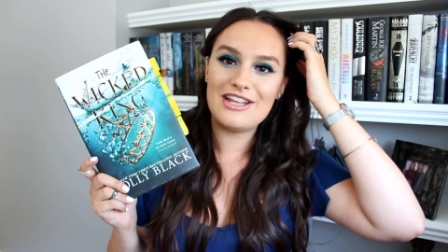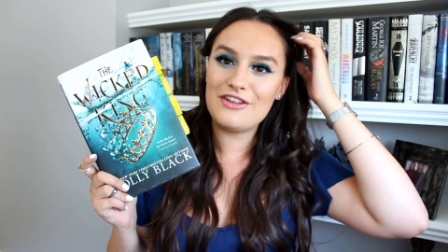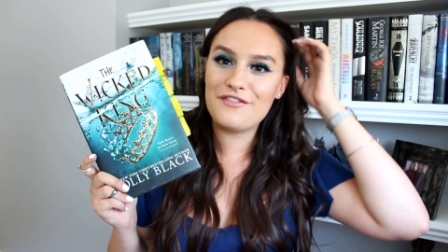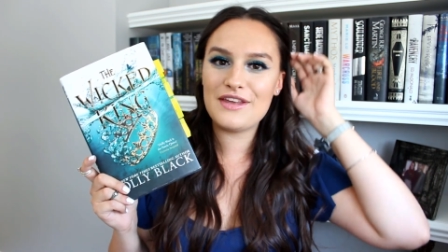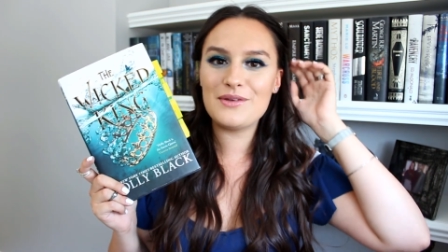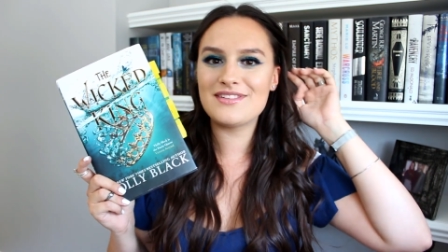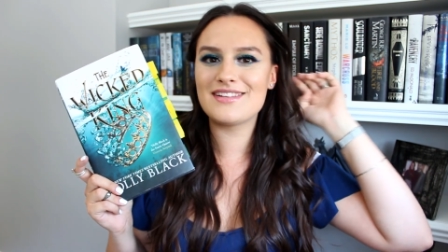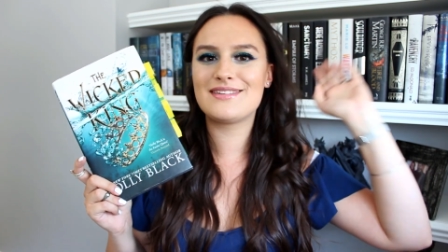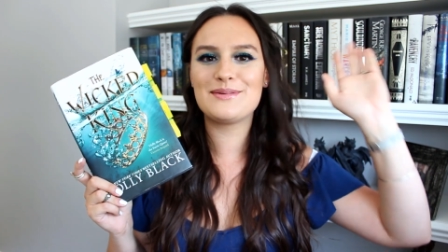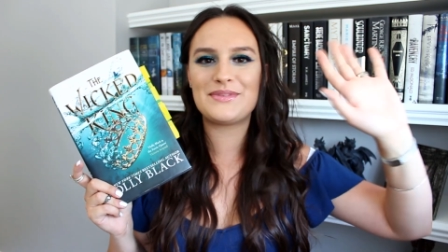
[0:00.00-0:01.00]
The feels
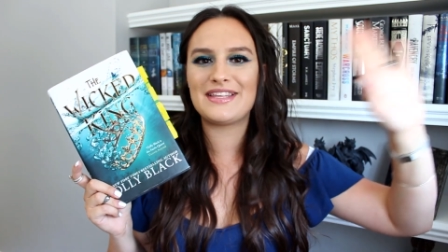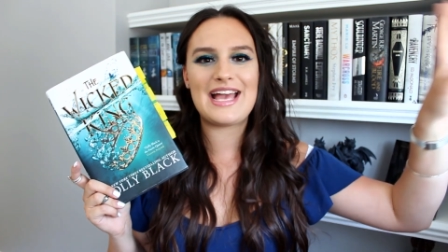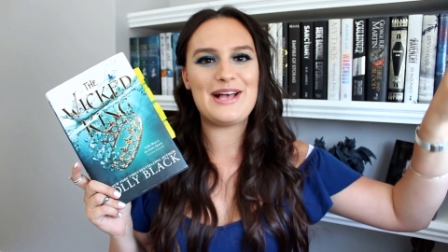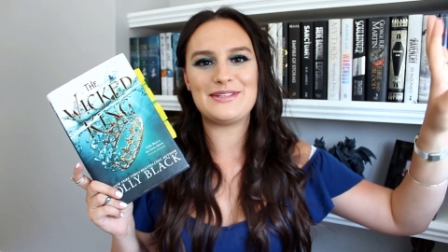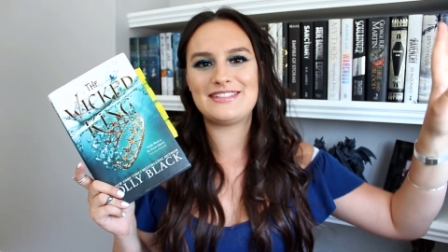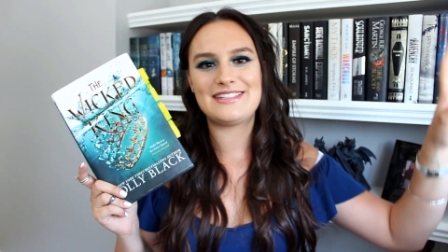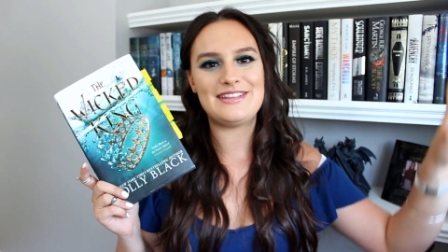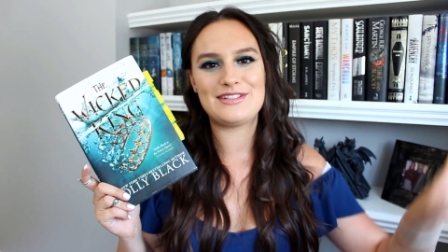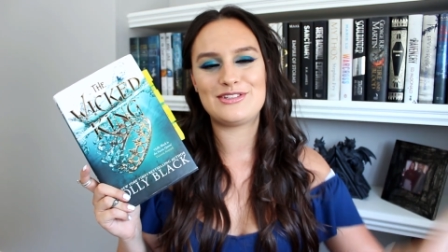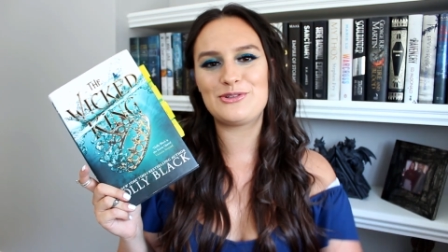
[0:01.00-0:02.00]
are something else in
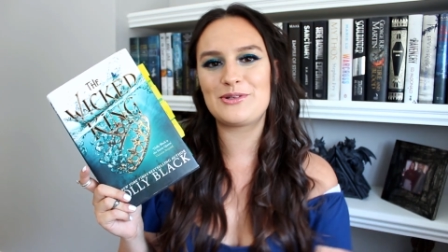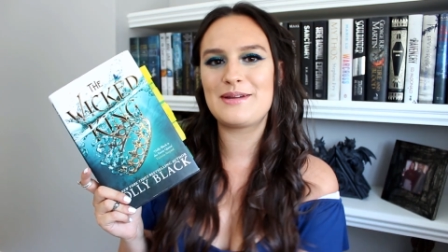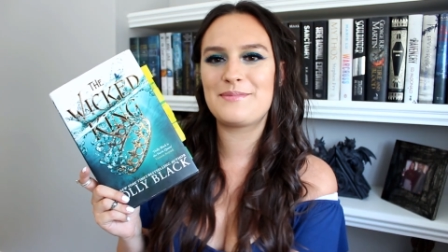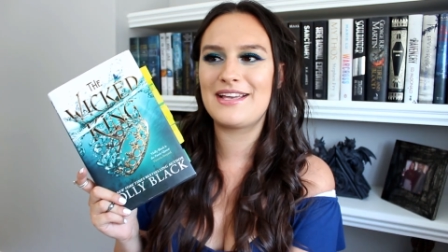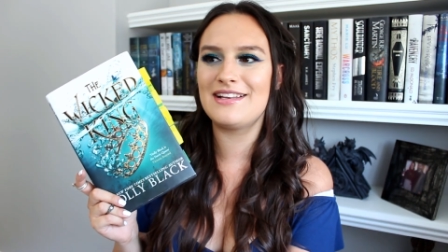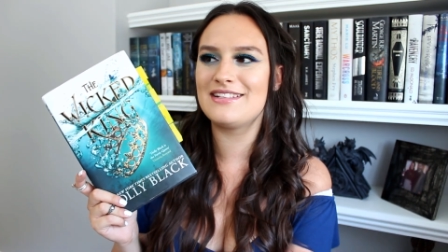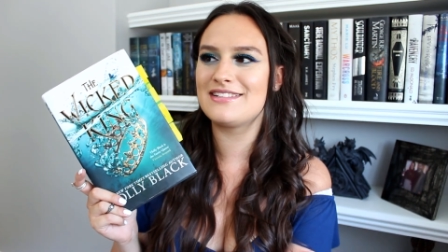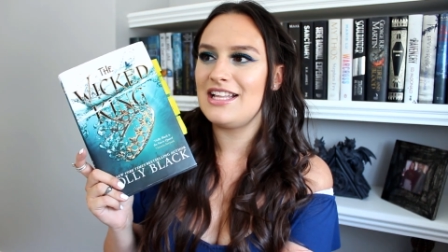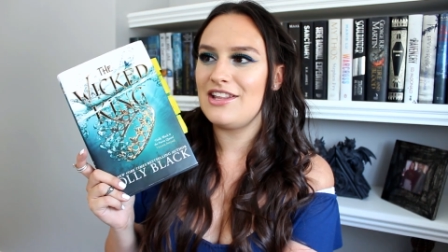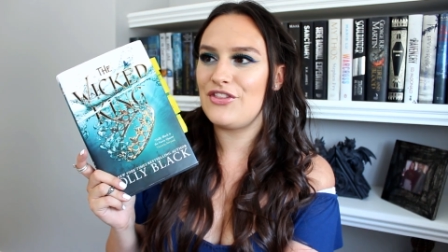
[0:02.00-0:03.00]
this story
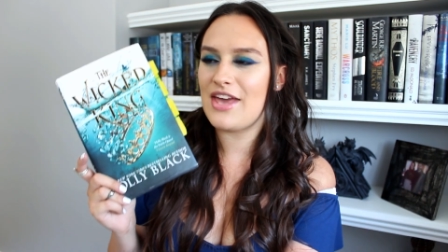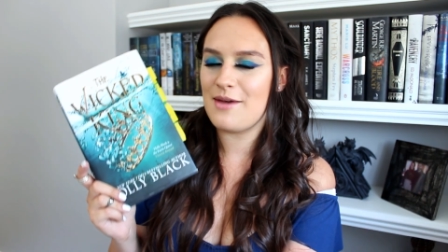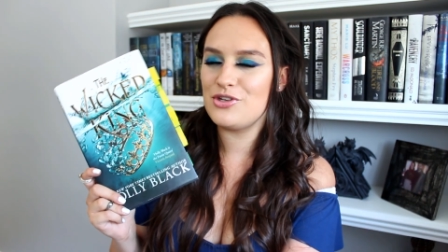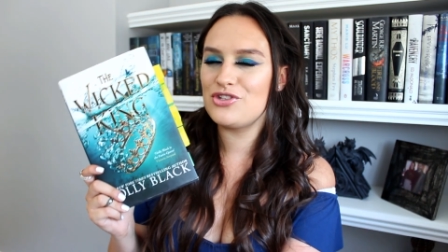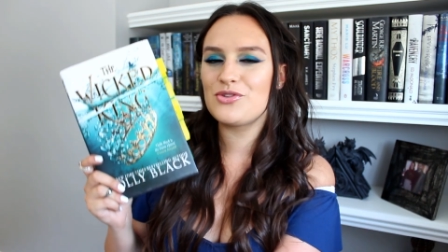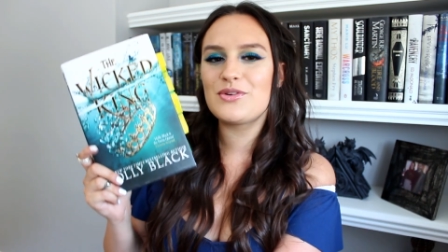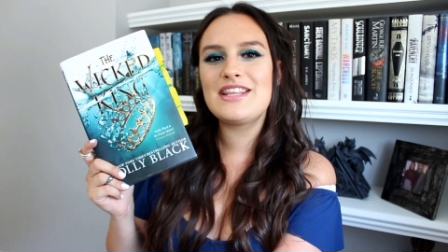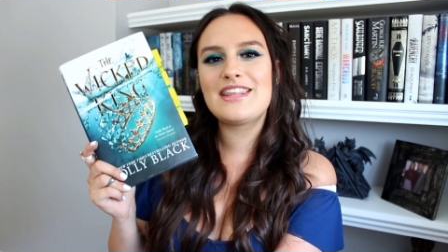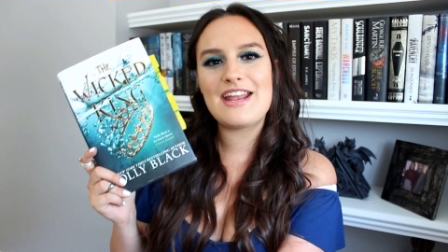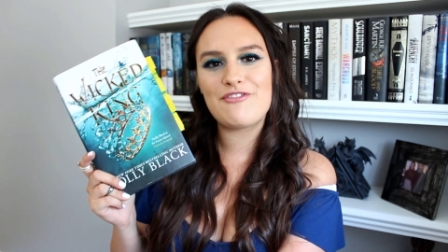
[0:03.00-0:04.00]
because the chemistry
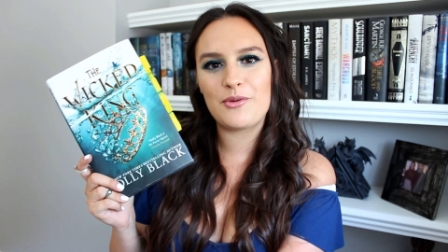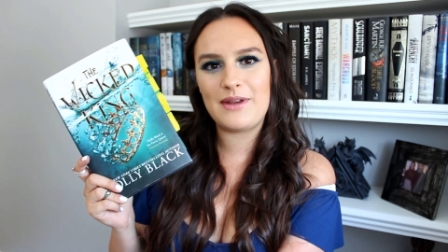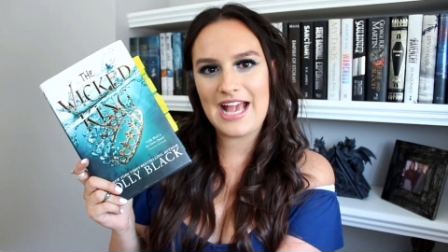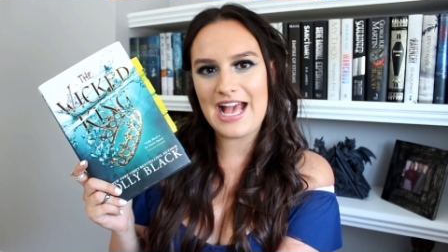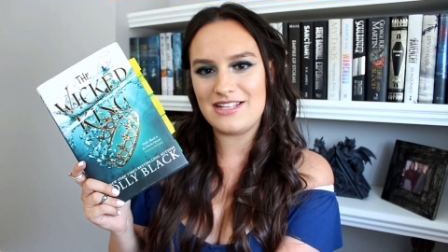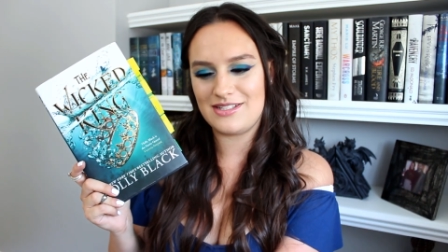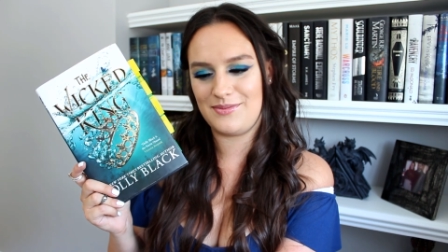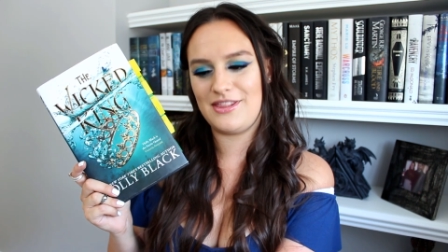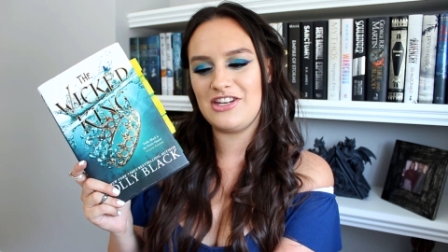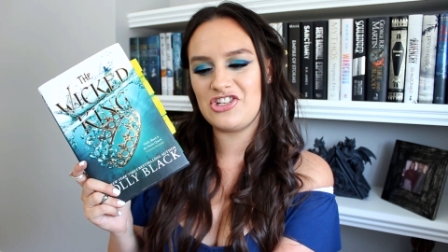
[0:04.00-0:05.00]
that everyone has
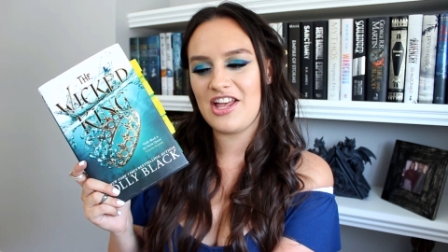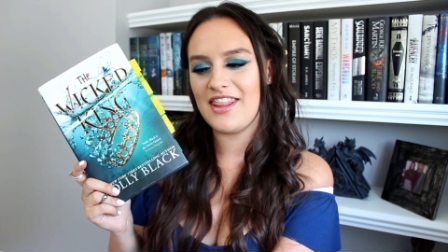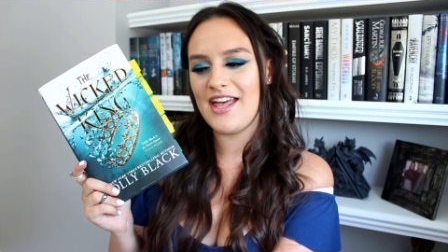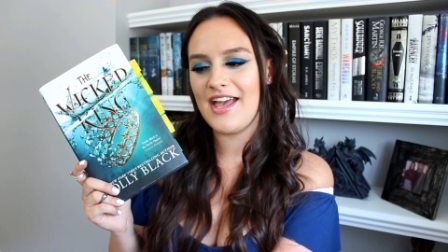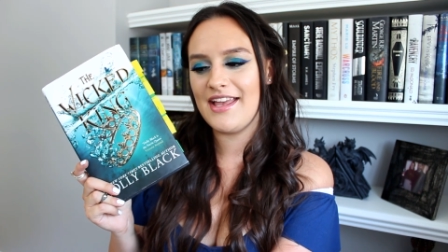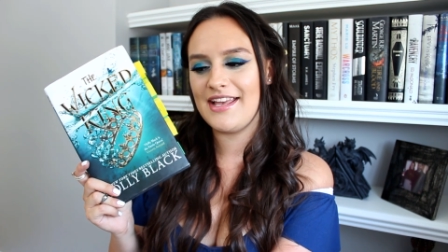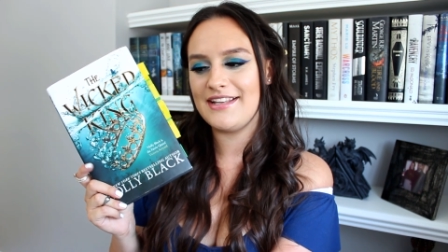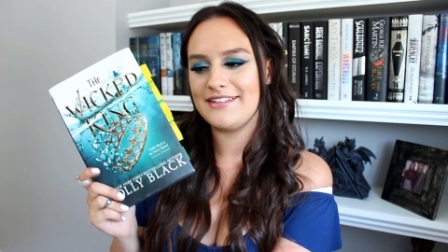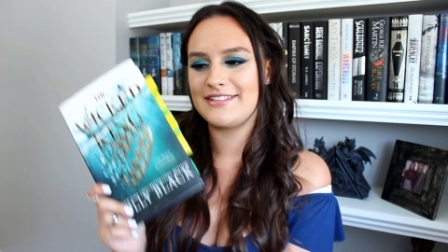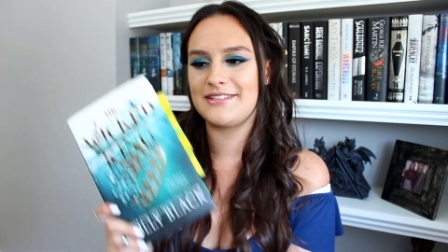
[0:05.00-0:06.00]
with each other
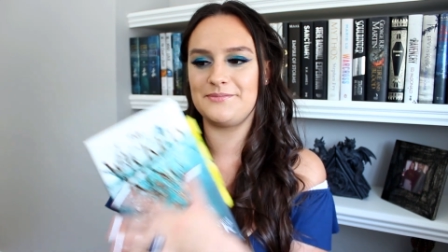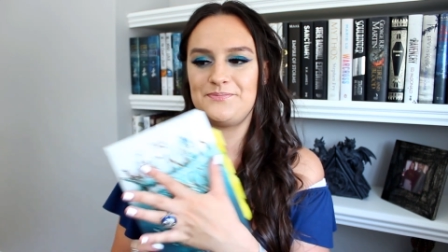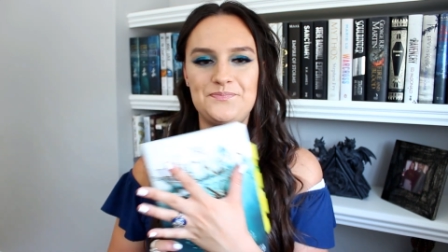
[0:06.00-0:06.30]
is